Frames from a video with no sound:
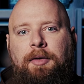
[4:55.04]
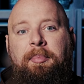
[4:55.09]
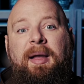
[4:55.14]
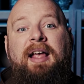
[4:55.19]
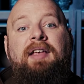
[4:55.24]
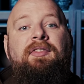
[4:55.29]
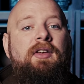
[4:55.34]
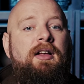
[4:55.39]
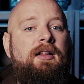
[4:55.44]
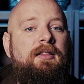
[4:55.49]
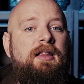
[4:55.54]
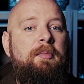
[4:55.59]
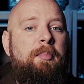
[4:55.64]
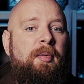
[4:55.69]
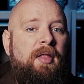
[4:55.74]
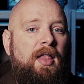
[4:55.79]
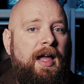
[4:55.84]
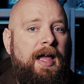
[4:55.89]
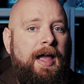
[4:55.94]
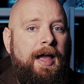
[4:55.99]
basically
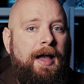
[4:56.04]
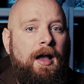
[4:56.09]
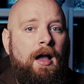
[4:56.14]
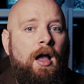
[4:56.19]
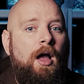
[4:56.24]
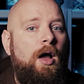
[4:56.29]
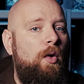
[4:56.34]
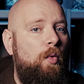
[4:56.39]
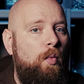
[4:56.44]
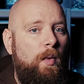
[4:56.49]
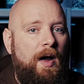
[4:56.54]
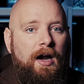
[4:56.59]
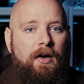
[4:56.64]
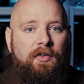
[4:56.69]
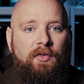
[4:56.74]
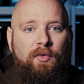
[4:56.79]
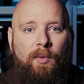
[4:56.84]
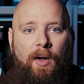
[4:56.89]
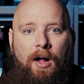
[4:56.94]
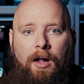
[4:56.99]
playing
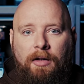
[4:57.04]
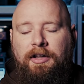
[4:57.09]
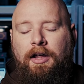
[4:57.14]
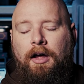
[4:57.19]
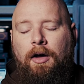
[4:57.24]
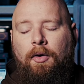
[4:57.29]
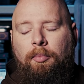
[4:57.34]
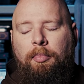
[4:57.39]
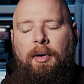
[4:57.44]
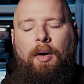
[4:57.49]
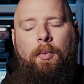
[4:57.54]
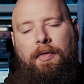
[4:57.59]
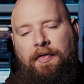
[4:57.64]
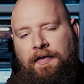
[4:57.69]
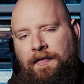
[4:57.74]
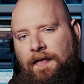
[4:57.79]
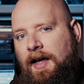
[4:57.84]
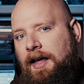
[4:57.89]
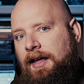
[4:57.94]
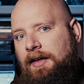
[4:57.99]
Where's Waldo, but with
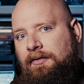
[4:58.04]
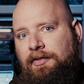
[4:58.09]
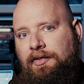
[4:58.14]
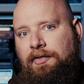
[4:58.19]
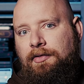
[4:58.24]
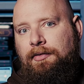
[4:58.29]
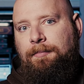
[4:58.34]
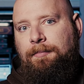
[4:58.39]
knives.